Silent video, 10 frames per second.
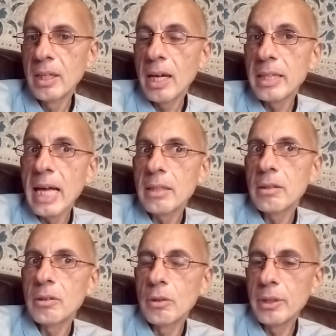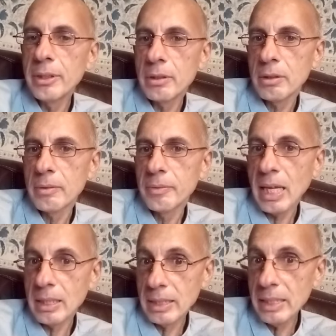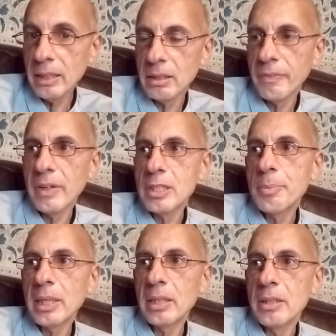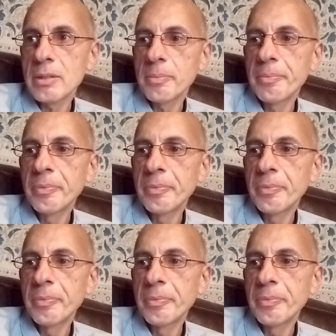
and that earlier, that leading defense mechanism